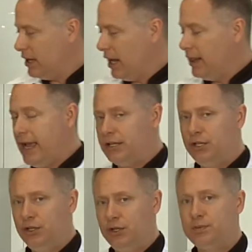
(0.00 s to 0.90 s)
and I like
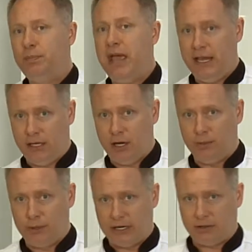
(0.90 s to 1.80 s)
to use
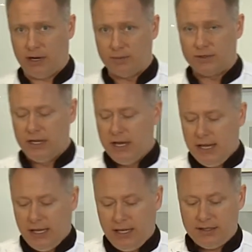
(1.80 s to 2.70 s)
panko breadcrumbs.
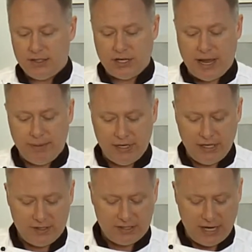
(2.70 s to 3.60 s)
It is a
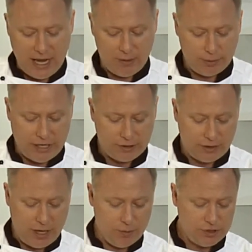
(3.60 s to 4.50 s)
Japanese style
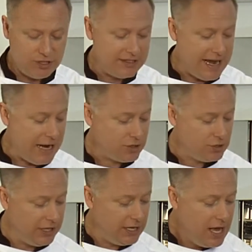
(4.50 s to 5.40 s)
breadcrumb, which is
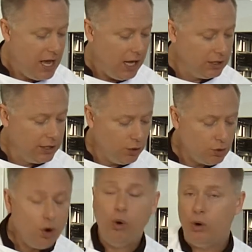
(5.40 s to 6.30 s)
actually a little
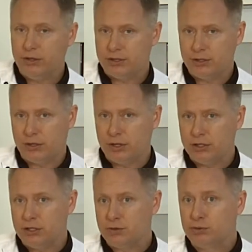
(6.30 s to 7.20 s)
coarser
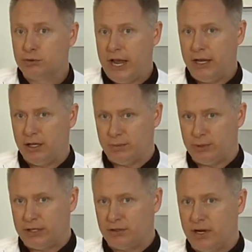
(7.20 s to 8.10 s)
than just regular
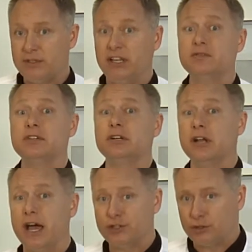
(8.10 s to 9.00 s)
breadcrumbs. It gives it a
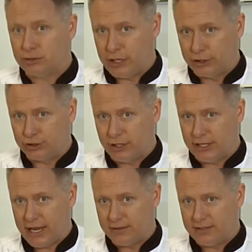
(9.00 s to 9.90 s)
nice crunch on
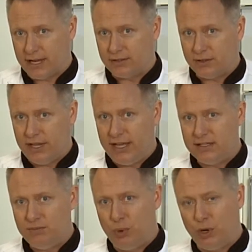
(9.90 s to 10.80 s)
the outside. So that's
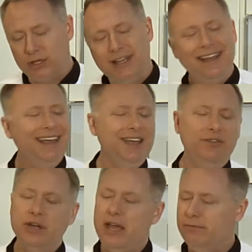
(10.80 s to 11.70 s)
important. If
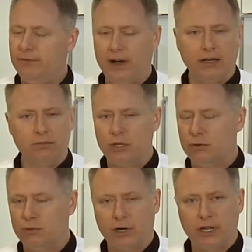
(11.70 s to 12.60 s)
you can't find them,
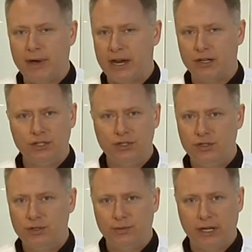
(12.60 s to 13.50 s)
don't worry about it. Just
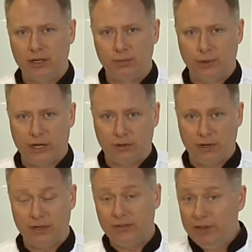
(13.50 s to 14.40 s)
use a regular
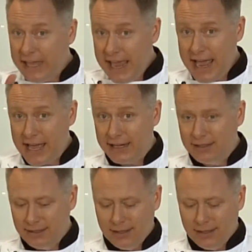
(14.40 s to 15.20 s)
breadcrumb. But if you can,